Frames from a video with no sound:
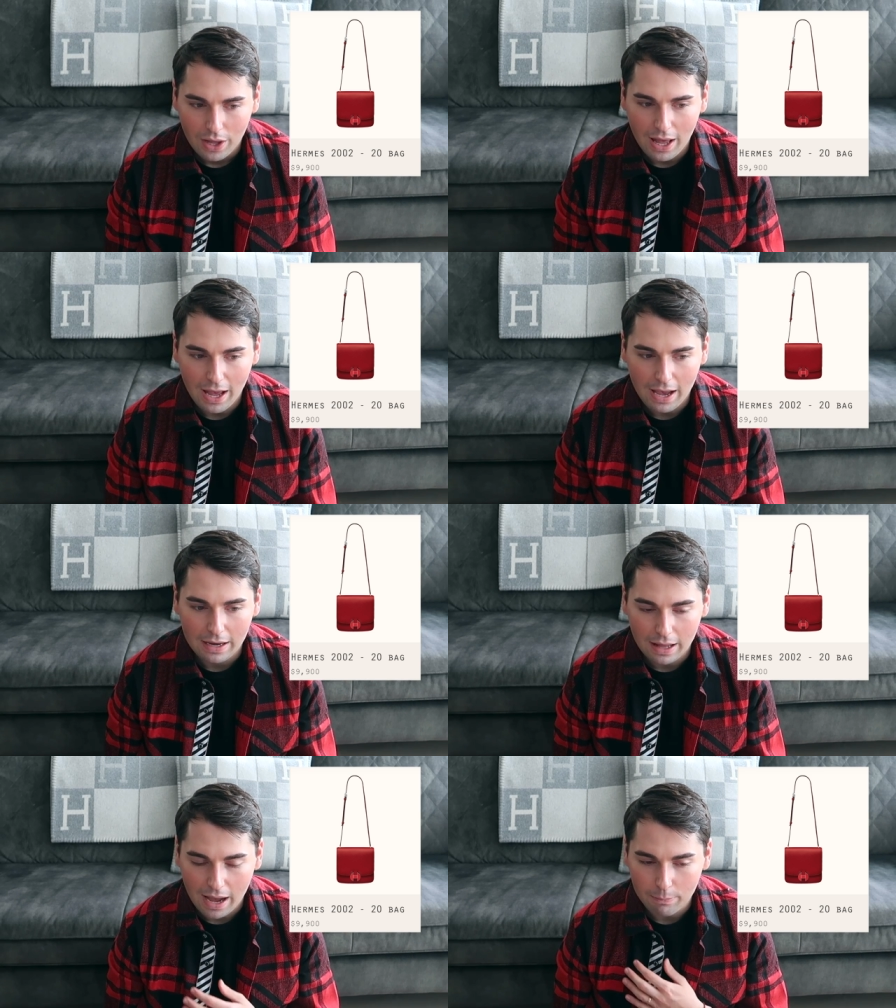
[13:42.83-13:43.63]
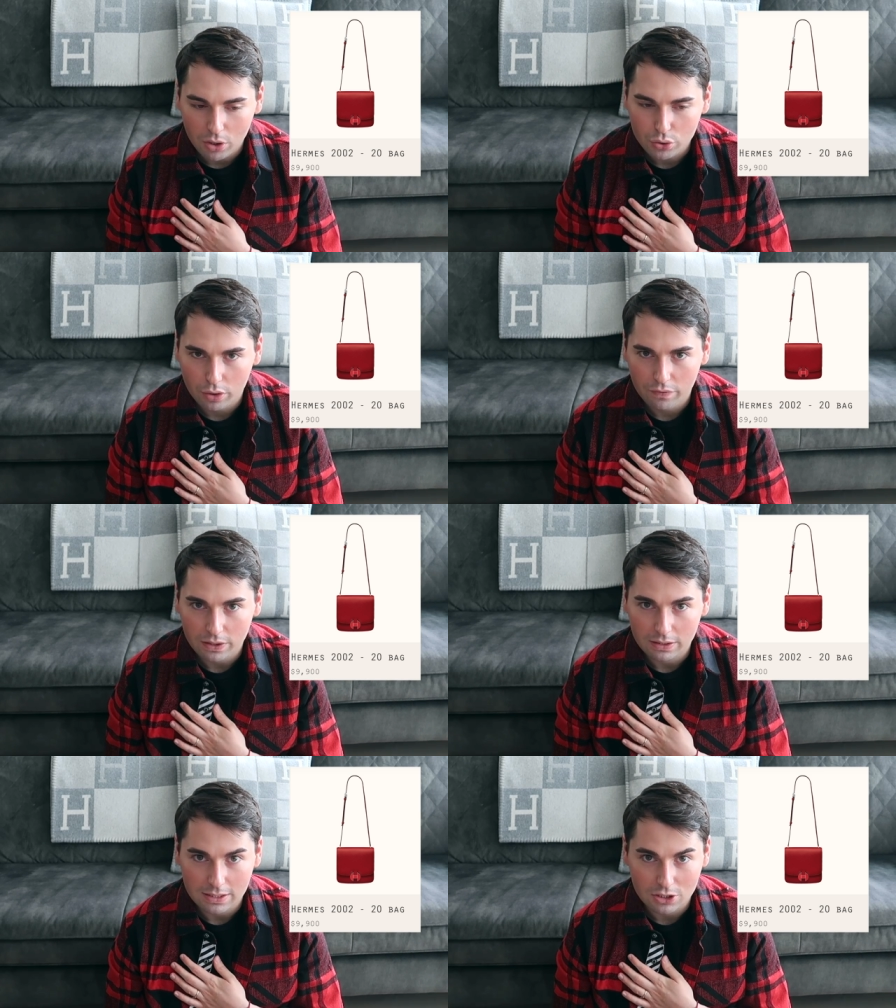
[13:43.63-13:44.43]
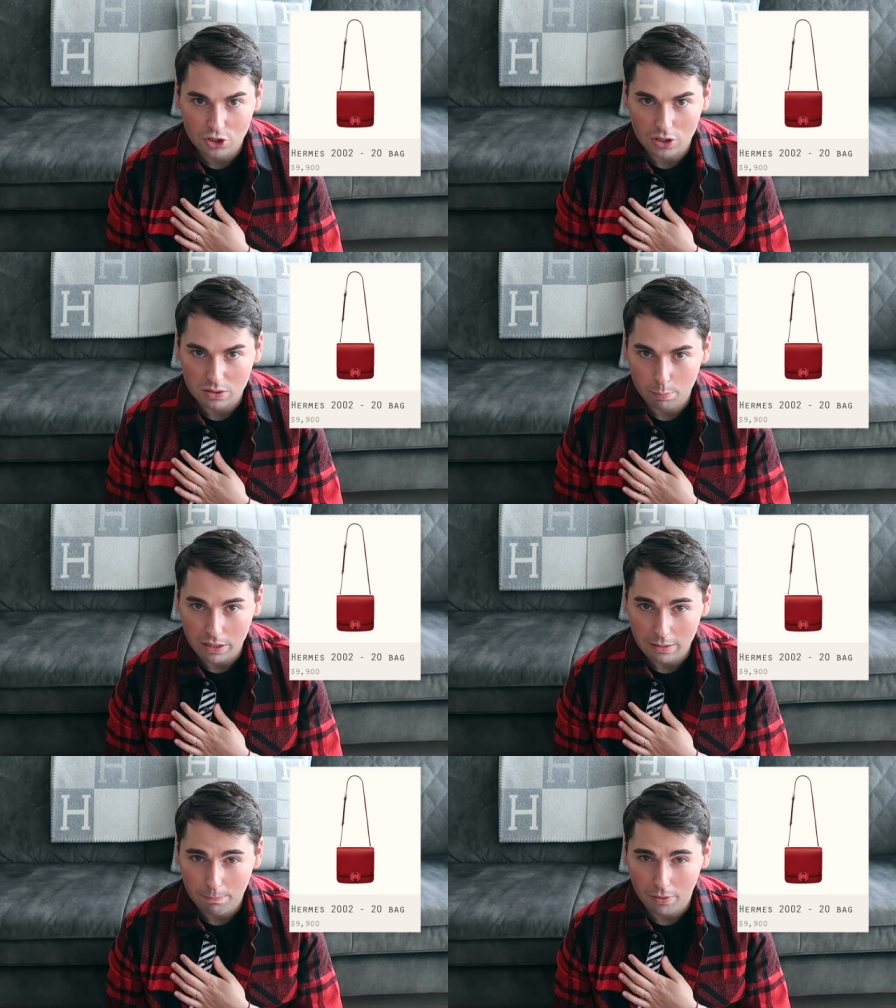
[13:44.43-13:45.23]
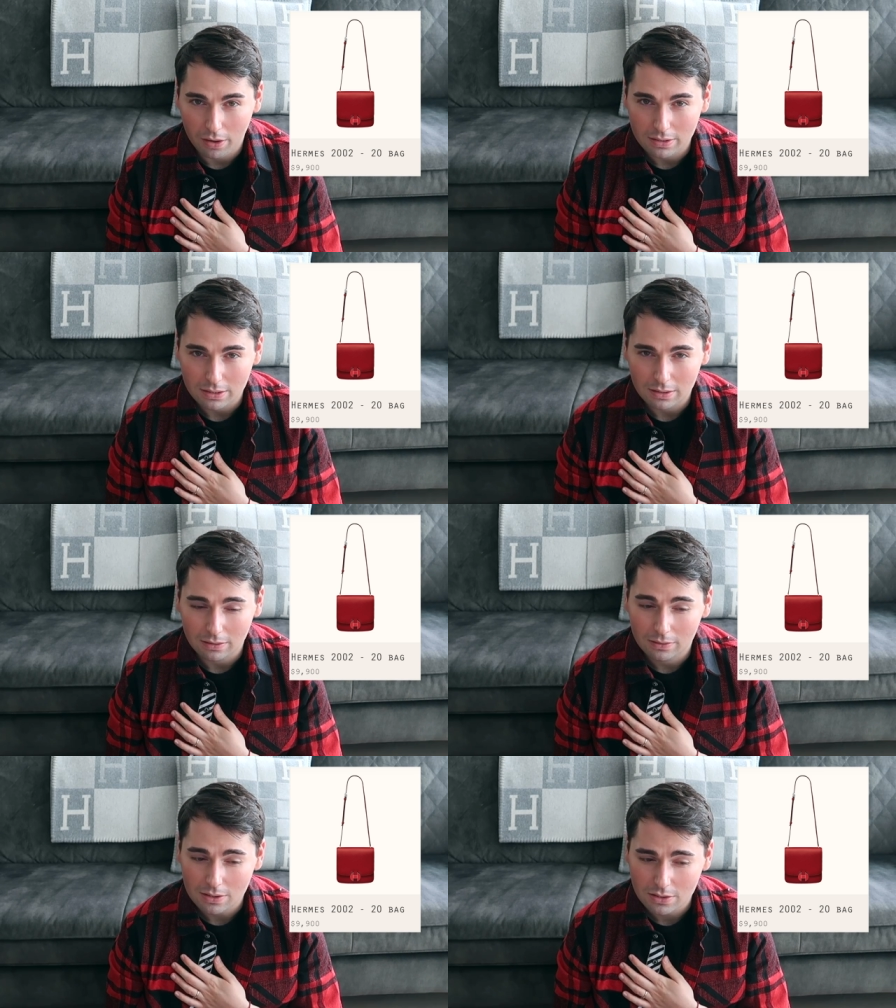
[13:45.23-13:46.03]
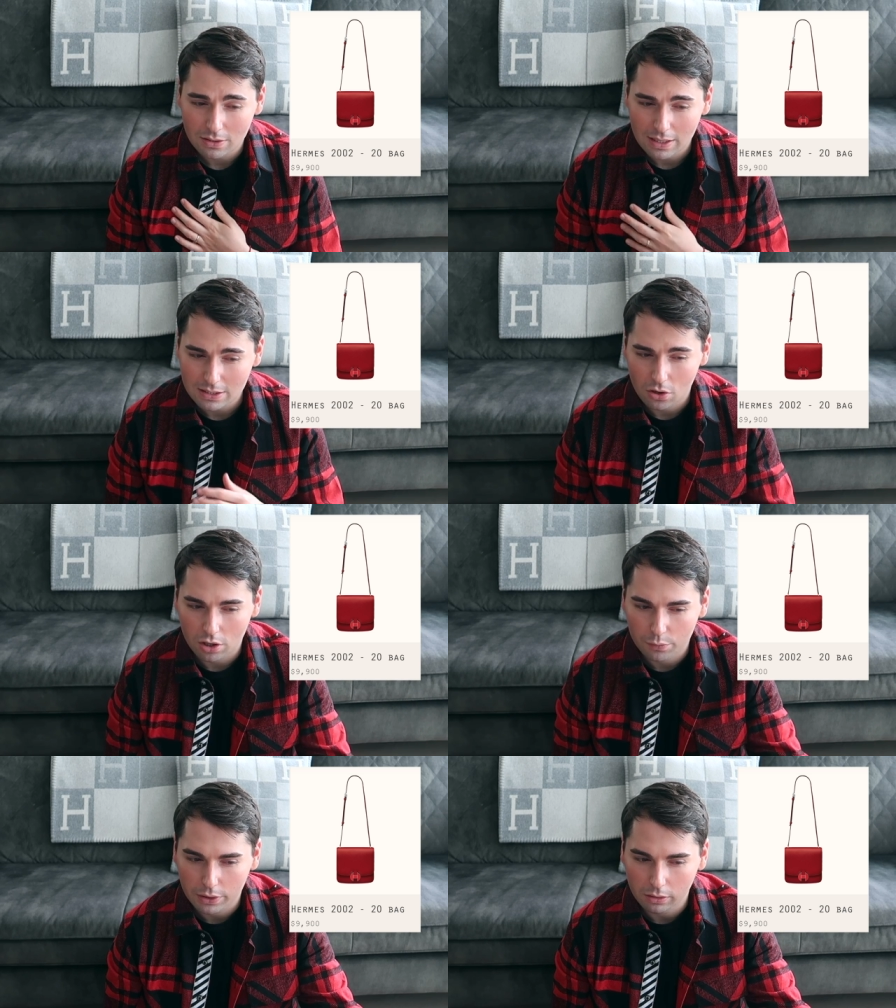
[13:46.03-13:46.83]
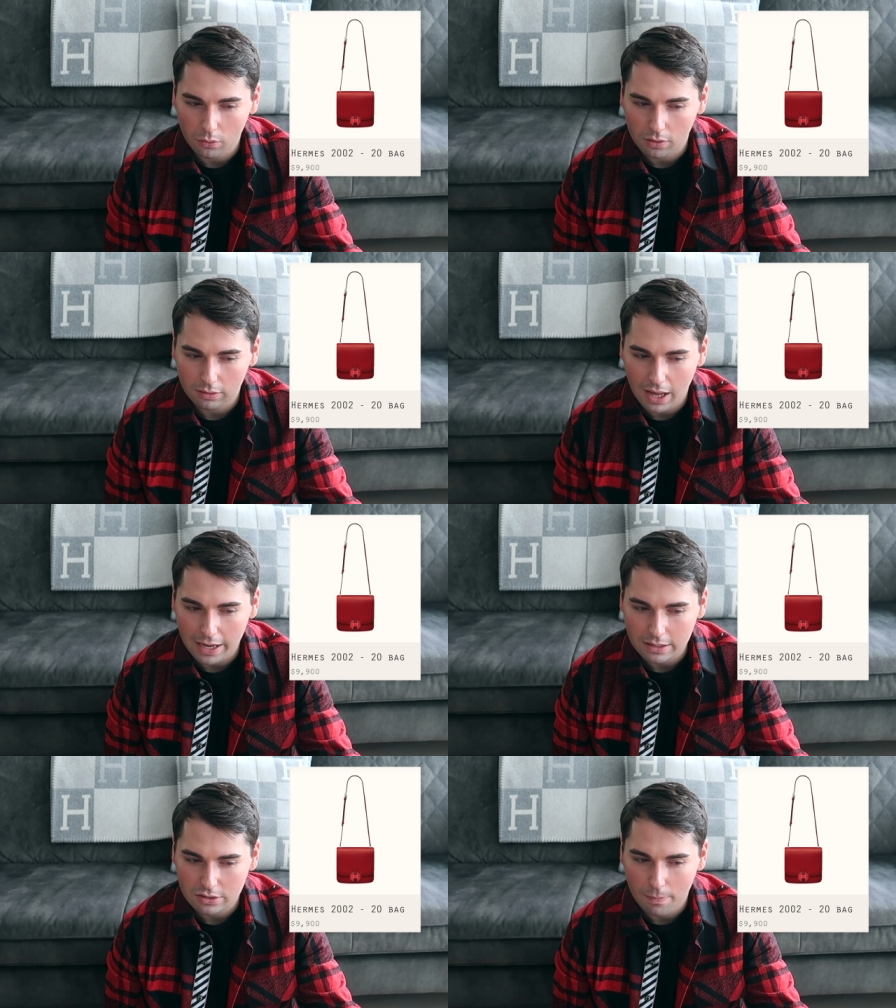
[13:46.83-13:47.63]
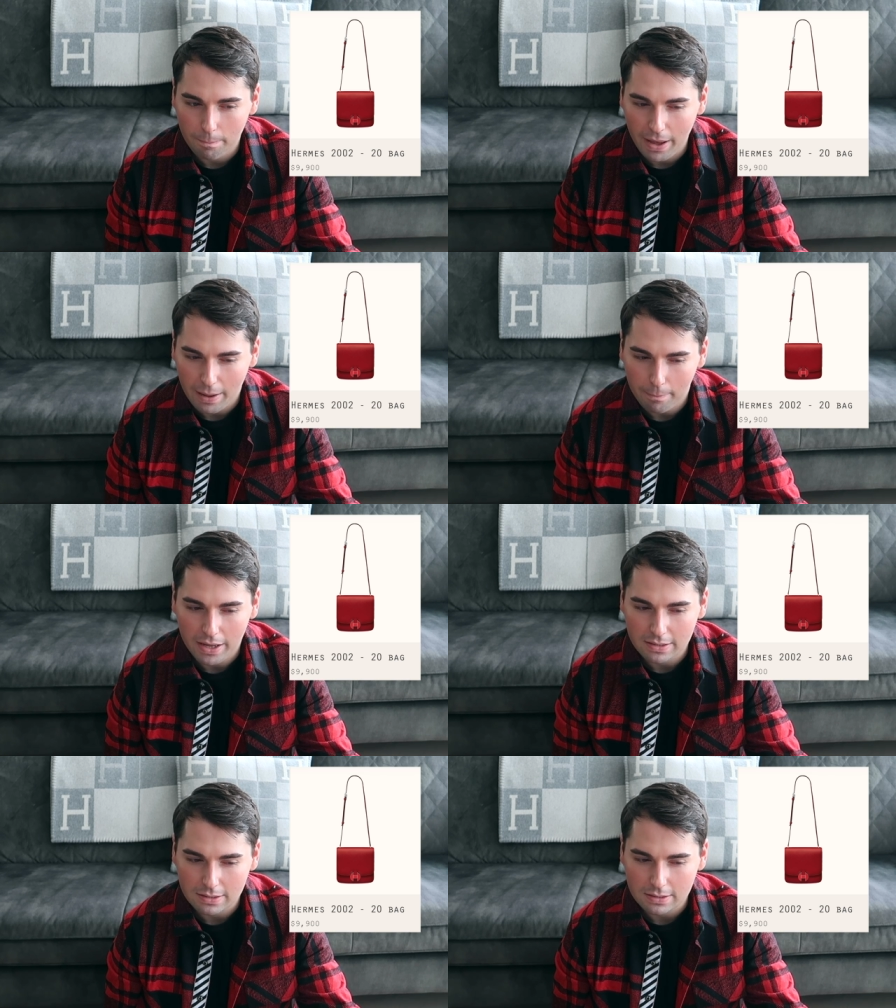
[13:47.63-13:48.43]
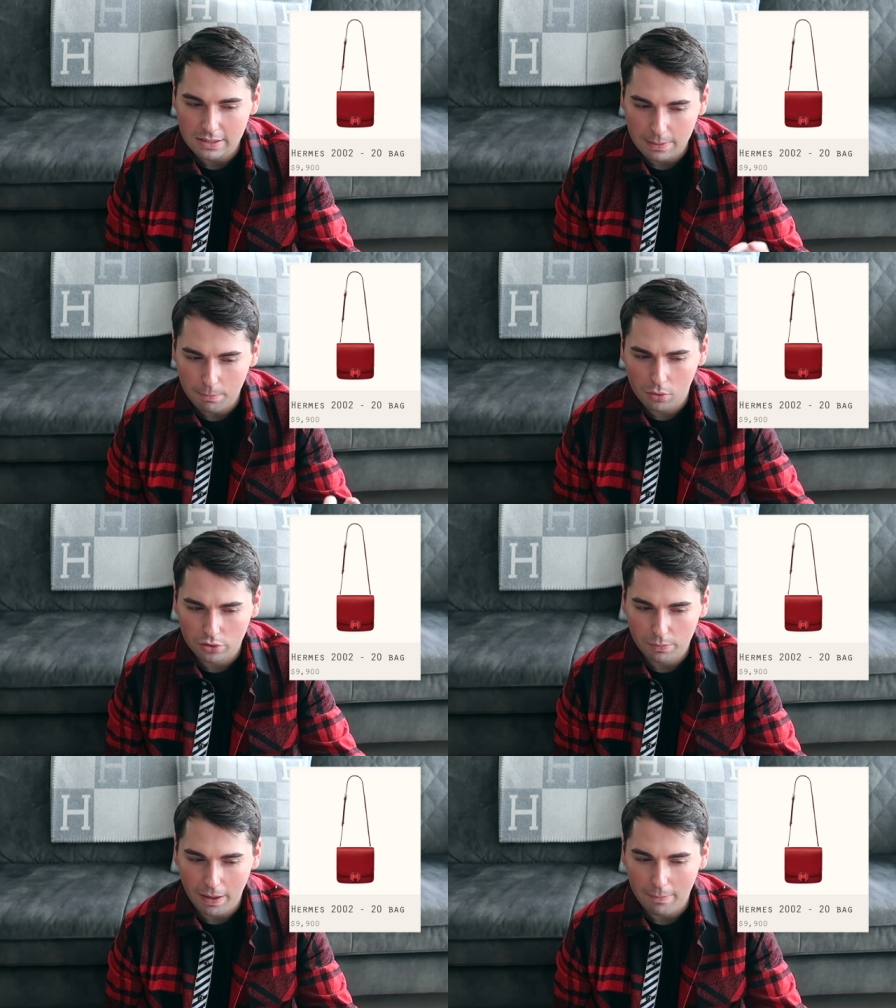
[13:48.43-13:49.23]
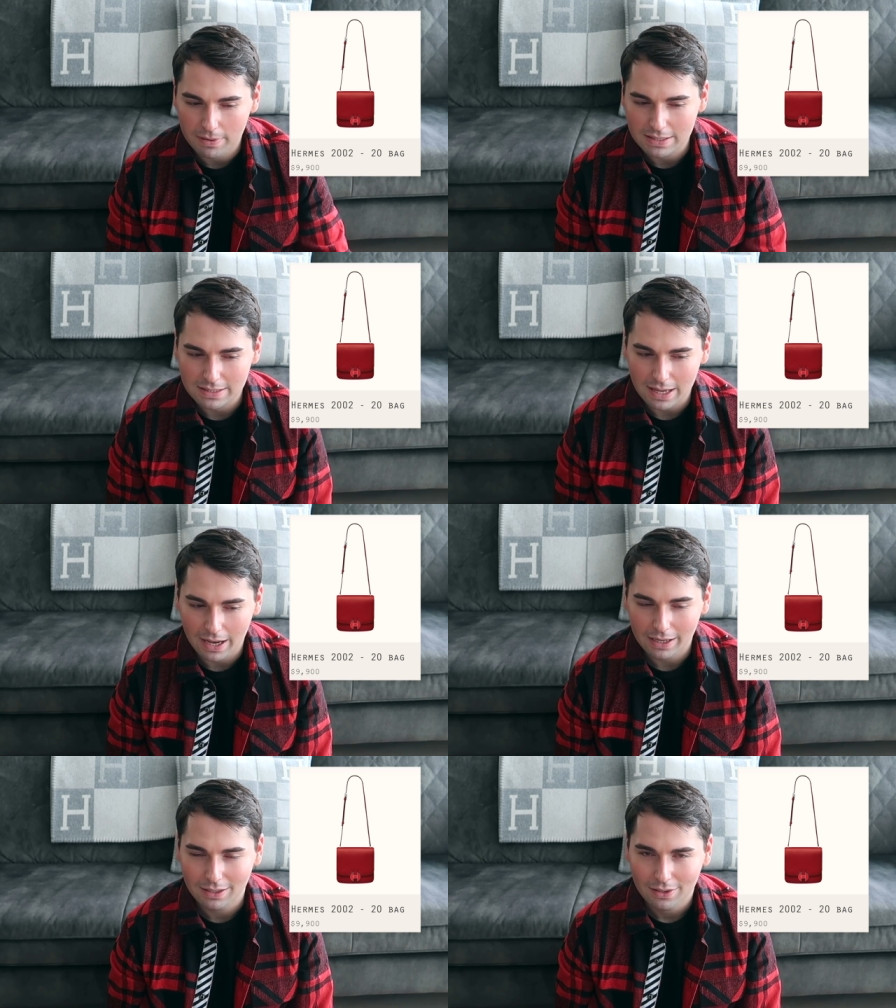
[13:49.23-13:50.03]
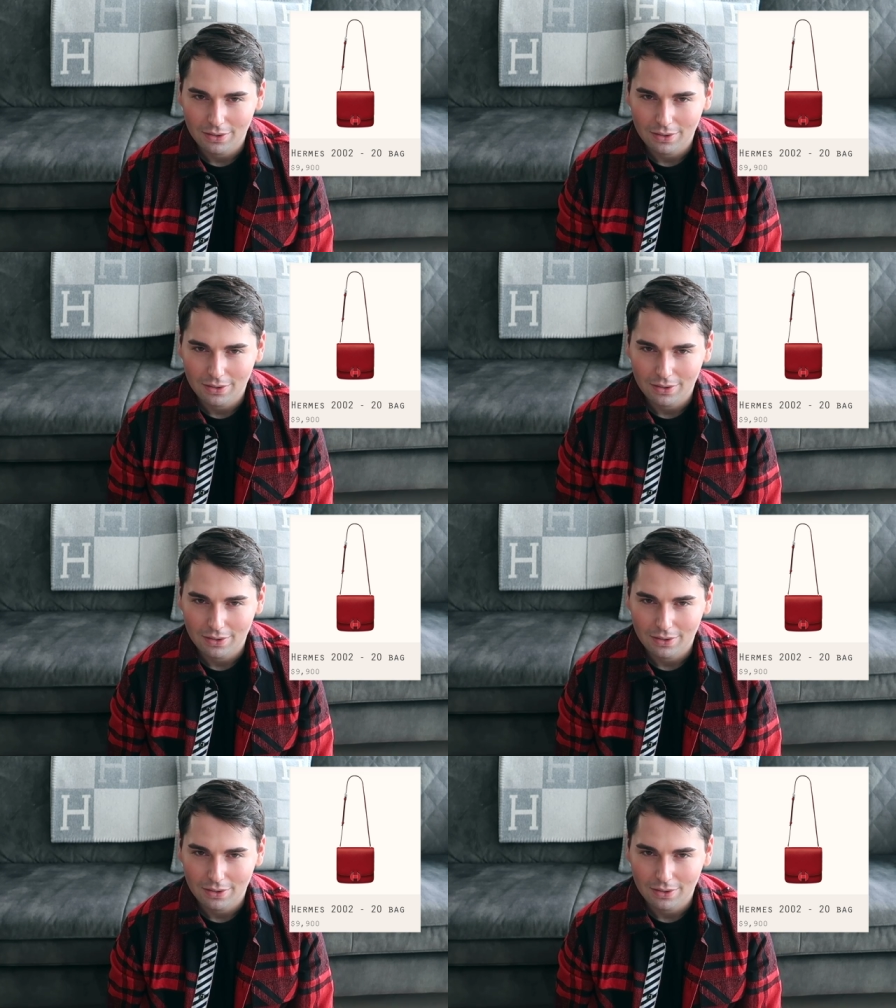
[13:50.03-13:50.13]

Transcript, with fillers: And I'm not sure if this is just me, but doesn't this hardware look like the Batman symbol or the Batman sign?